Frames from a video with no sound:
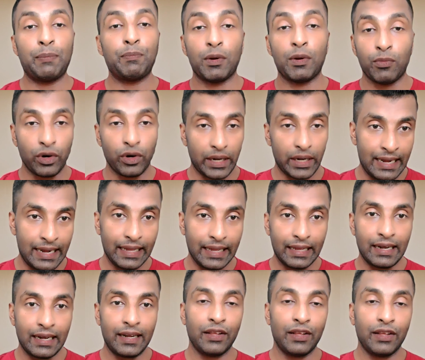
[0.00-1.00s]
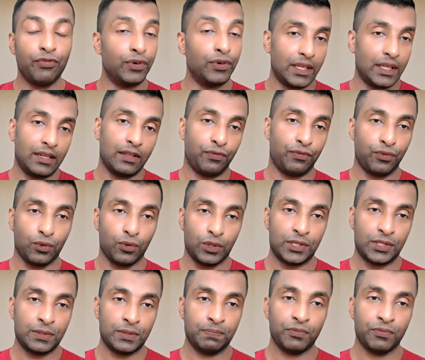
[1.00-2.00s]
promote integrity within the
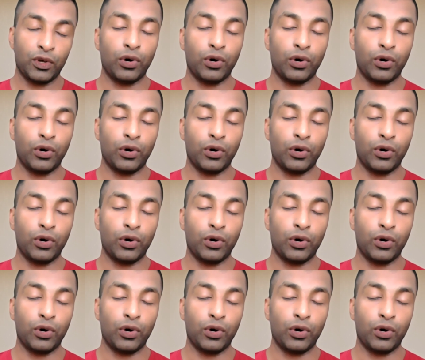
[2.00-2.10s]
force,